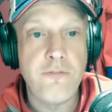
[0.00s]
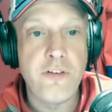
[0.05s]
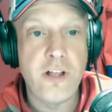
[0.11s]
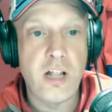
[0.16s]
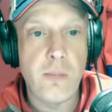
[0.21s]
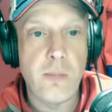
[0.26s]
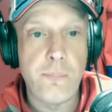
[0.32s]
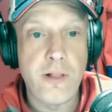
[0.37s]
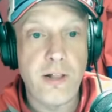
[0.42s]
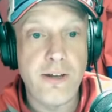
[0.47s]

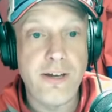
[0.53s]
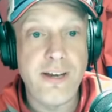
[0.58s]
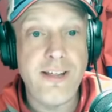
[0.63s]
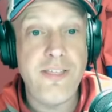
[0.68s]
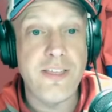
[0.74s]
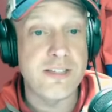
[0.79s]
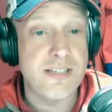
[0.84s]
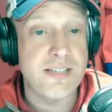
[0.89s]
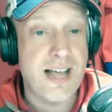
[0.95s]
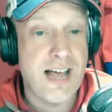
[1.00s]
availability
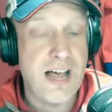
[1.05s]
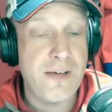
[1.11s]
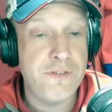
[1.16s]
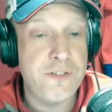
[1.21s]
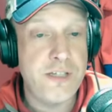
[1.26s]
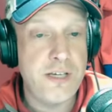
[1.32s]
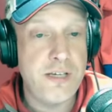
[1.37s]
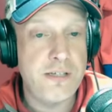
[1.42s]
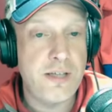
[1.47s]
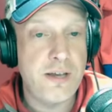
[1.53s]
this
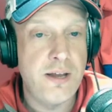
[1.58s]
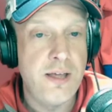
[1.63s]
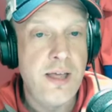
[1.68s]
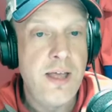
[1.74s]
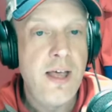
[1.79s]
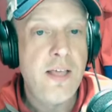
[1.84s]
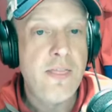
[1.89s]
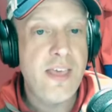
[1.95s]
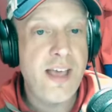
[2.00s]
offseason,